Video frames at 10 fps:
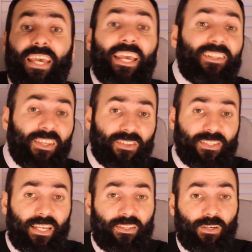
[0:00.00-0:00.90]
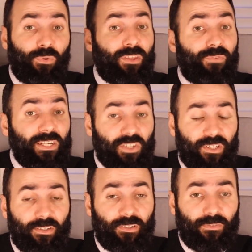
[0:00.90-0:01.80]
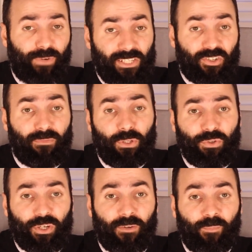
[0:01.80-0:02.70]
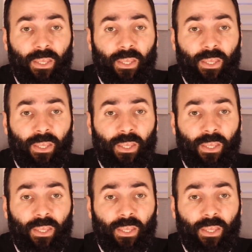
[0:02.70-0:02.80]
eighteenth century with the French, uh, French Revolution.